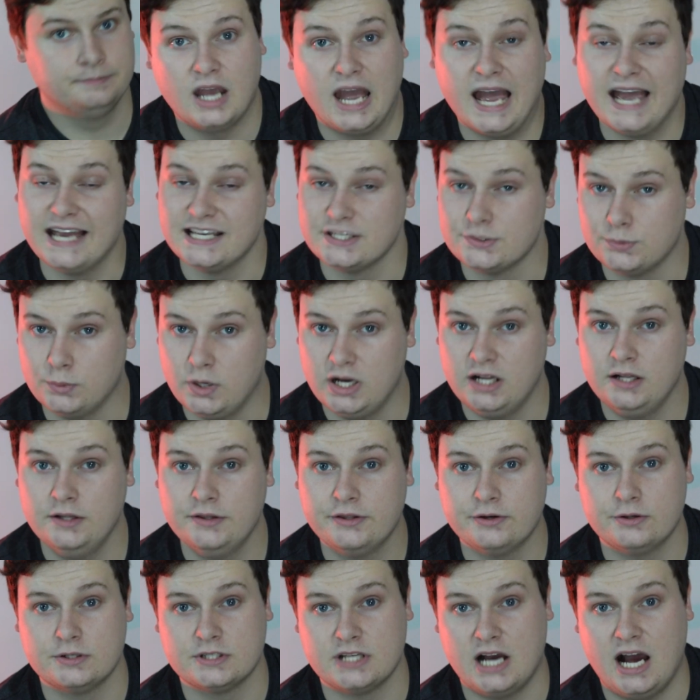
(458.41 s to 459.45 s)
As well,
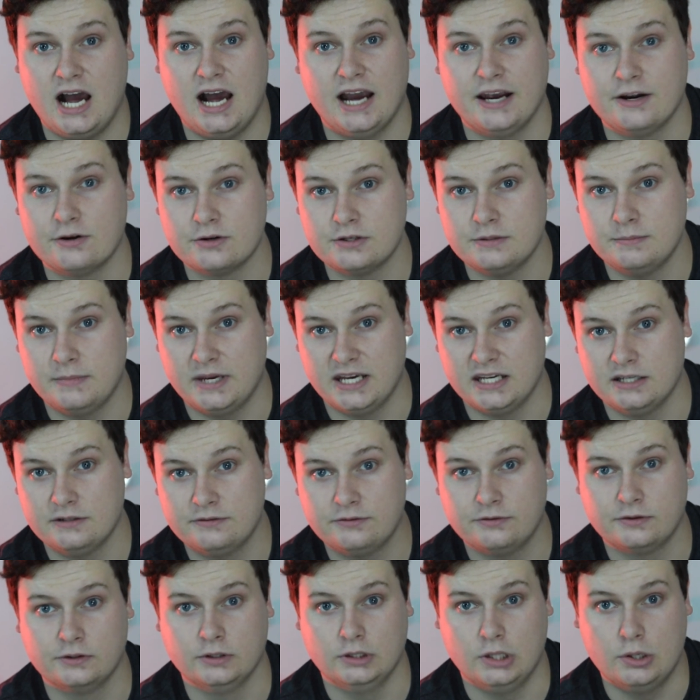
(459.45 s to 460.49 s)
there is a higher demand
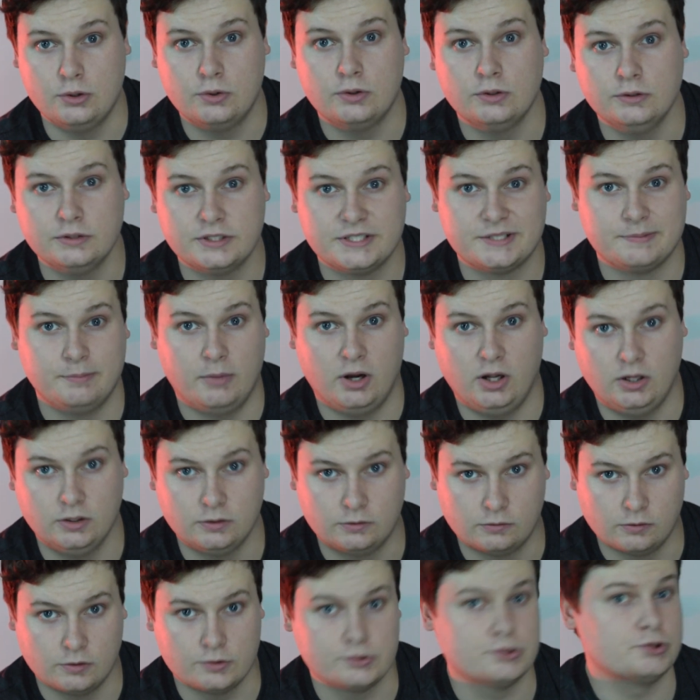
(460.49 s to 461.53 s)
for local small
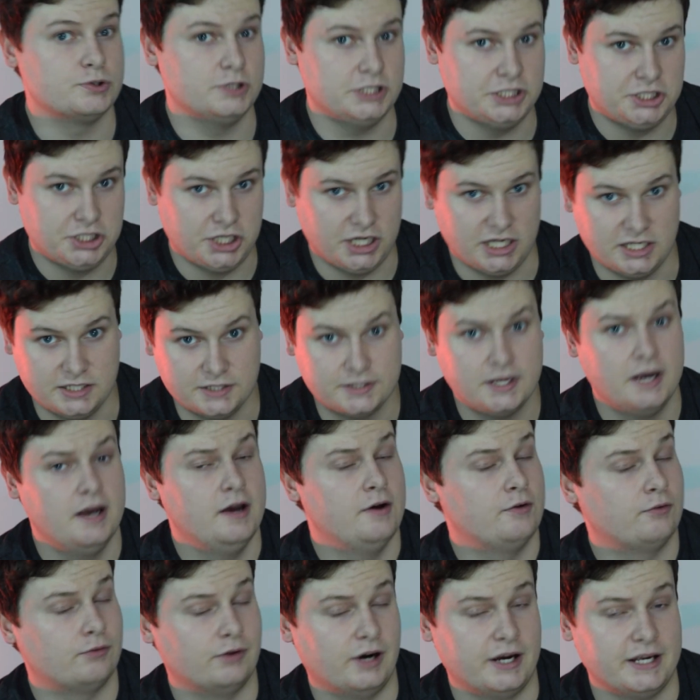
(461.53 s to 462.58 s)
grocery chains
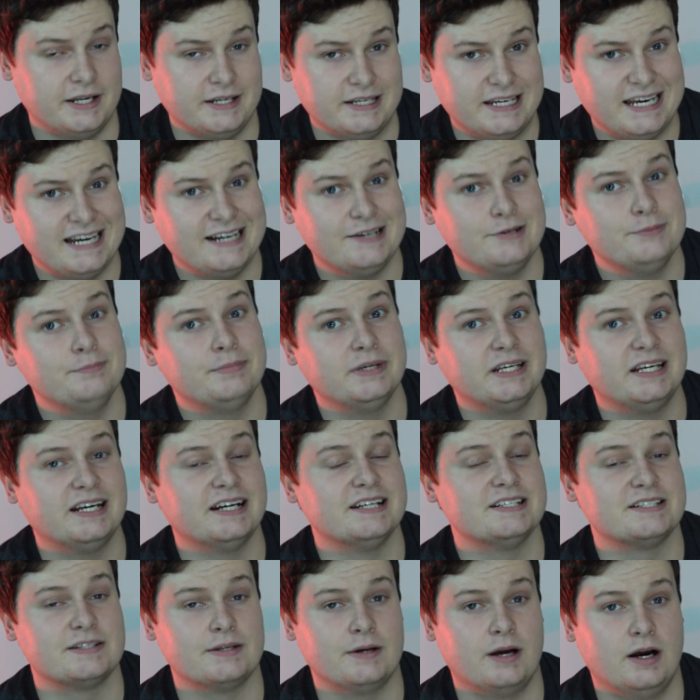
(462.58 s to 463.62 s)
right now
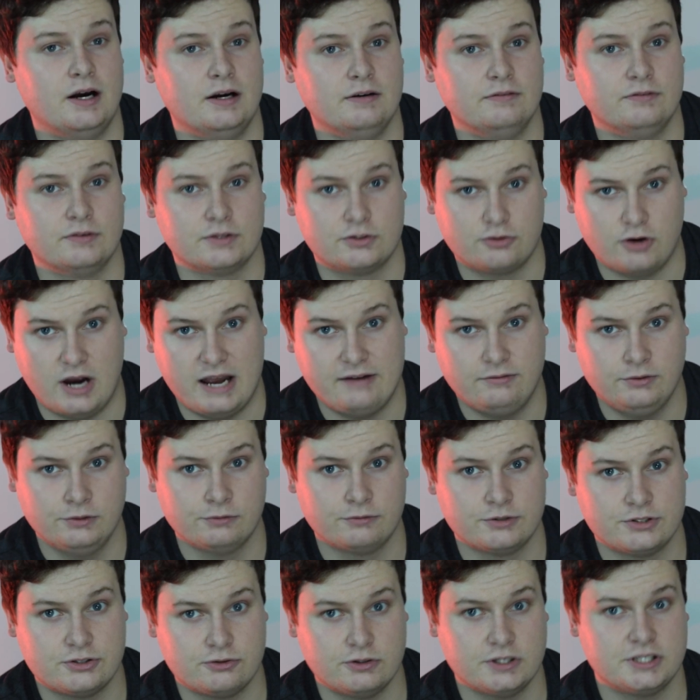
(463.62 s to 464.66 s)
because of travel
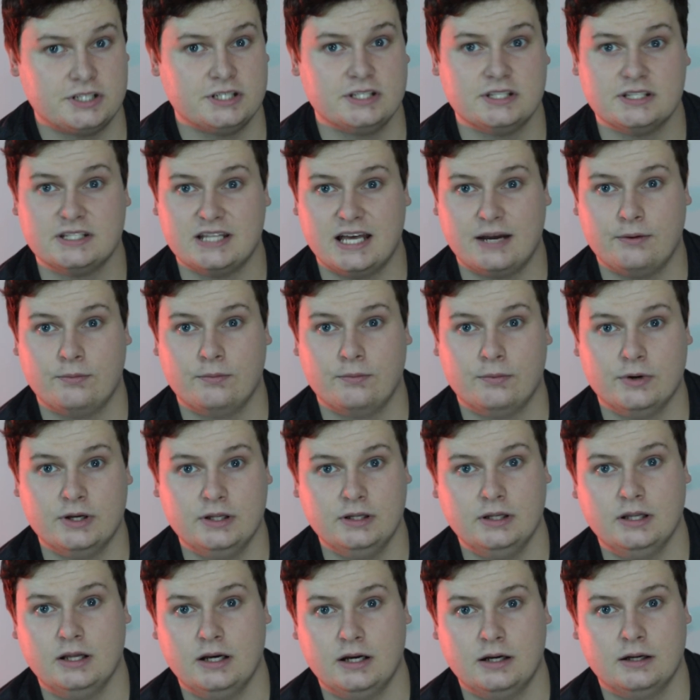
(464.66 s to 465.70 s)
restrictions that
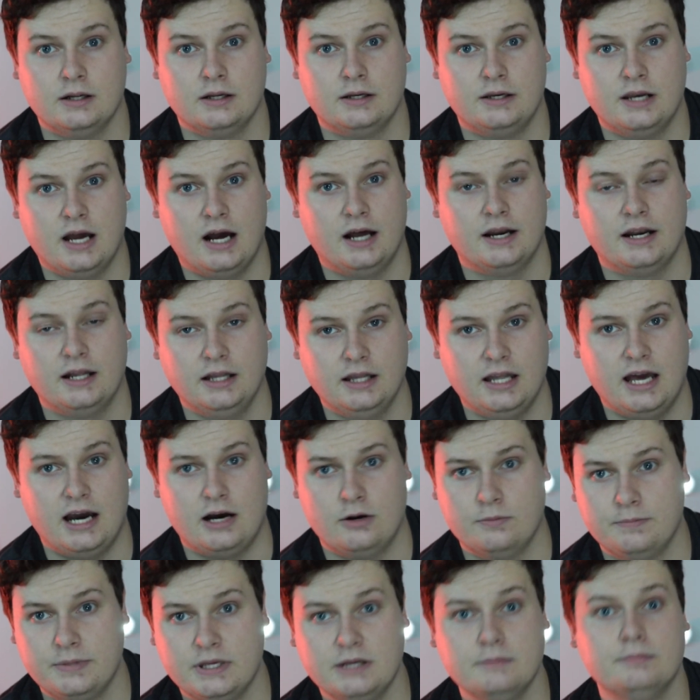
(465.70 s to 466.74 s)
will not allow
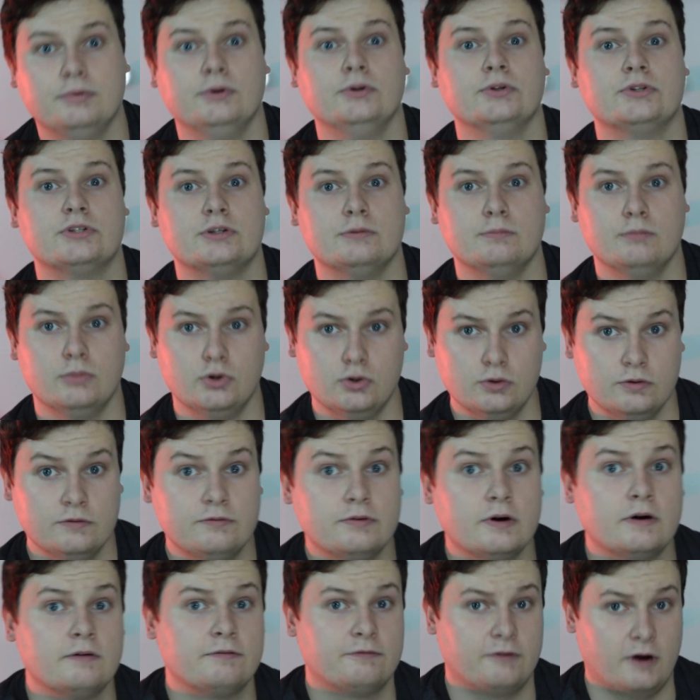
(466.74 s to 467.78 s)
people to move
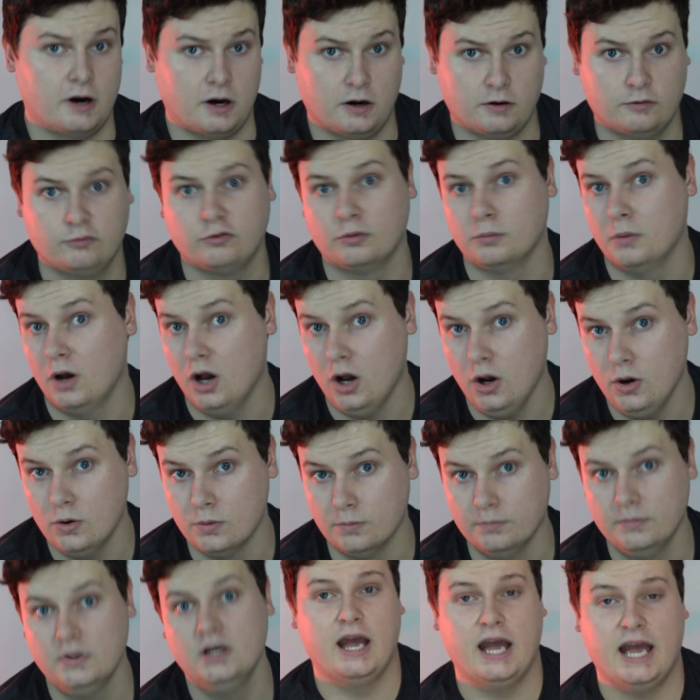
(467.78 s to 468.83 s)
far from home.
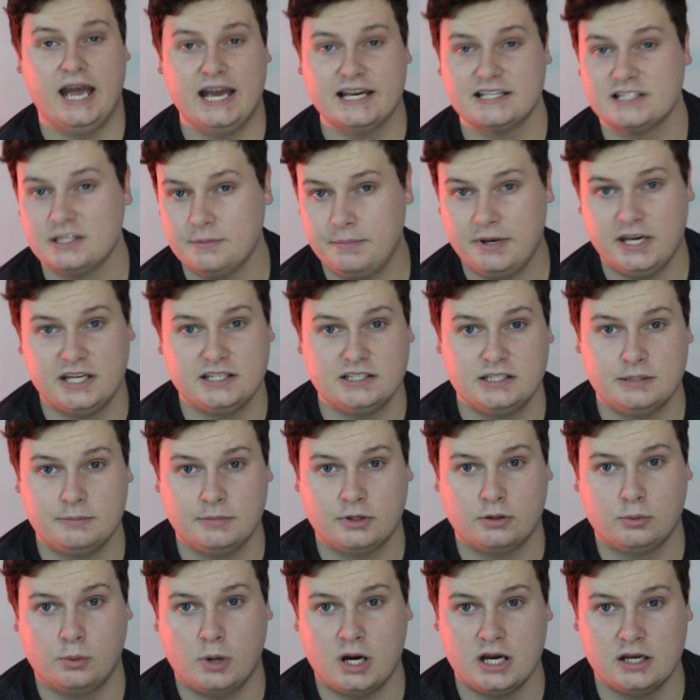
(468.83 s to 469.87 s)
As the
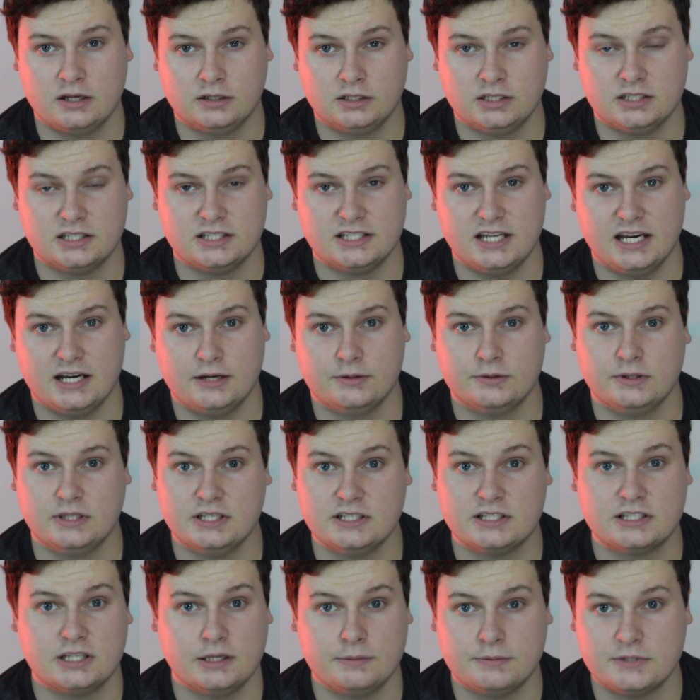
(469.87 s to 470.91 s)
pandemic winds down,
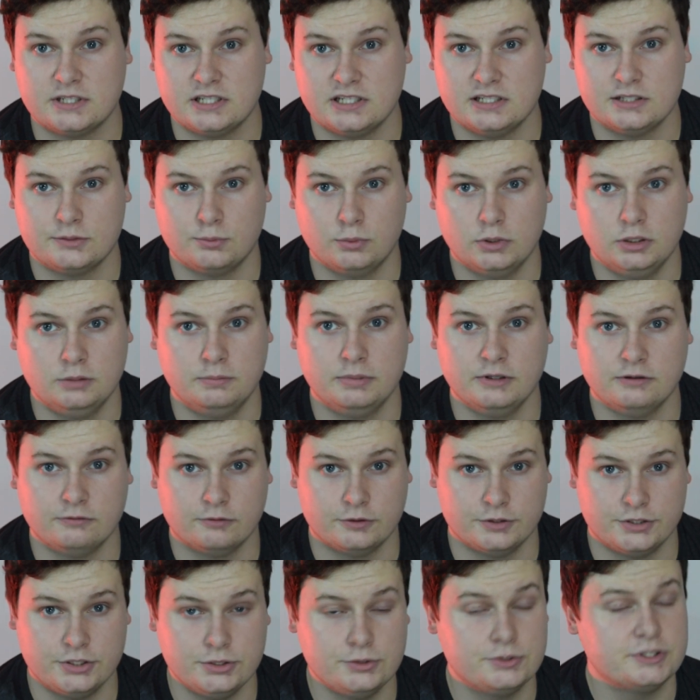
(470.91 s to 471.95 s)
these subsidies will be
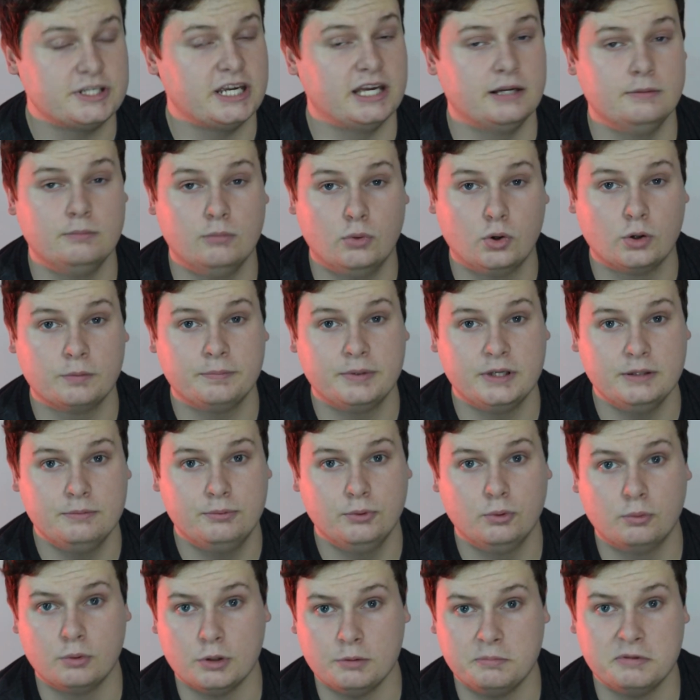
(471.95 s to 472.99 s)
reduced and more
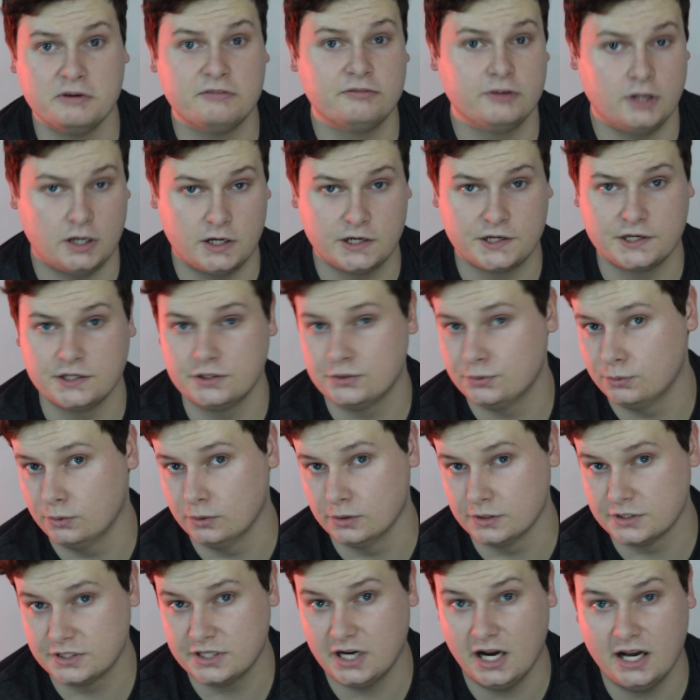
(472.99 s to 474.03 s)
people will be flocking
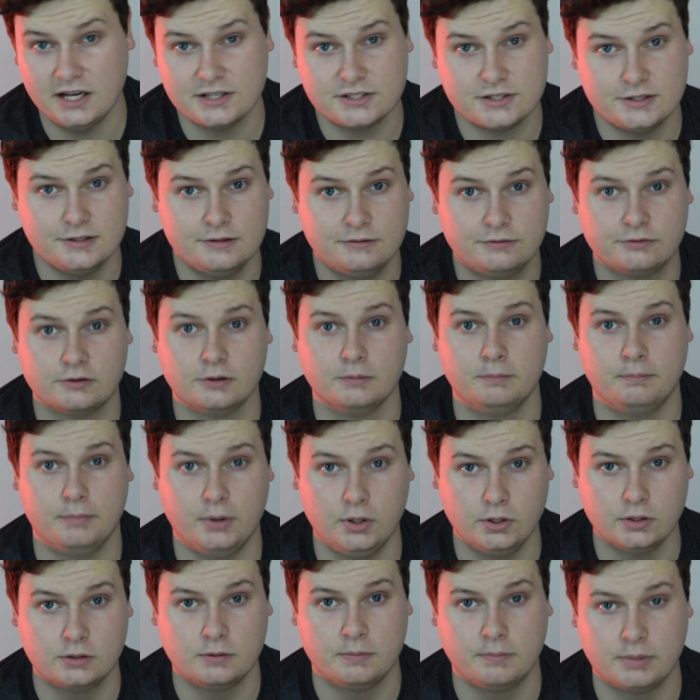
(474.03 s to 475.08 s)
towards Costco for
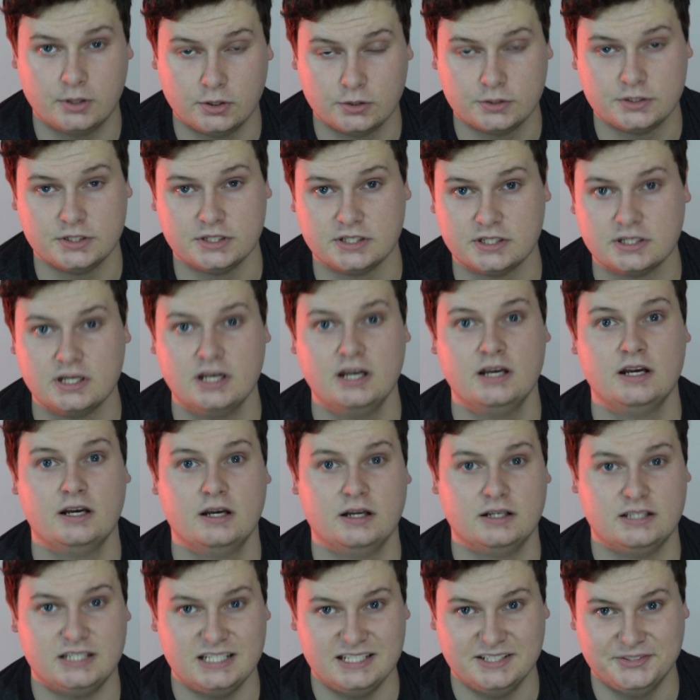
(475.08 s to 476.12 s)
bulk purchase
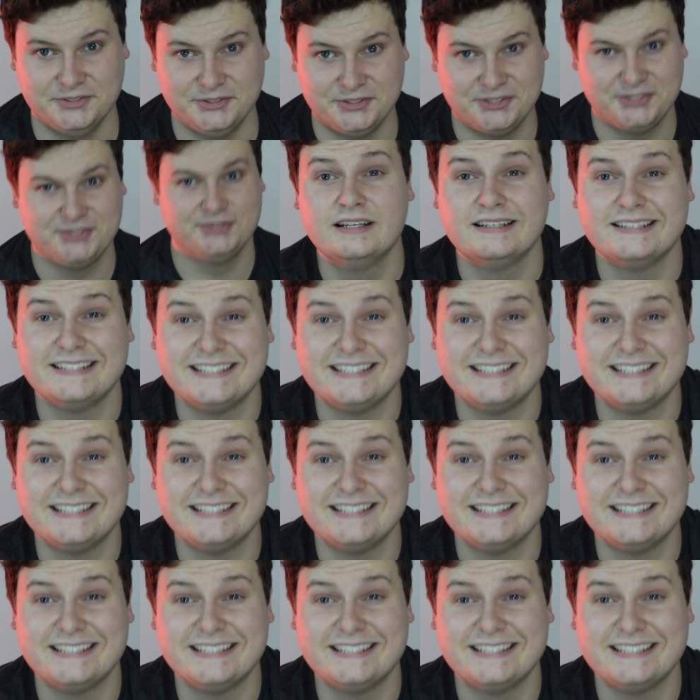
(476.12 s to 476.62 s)
deals.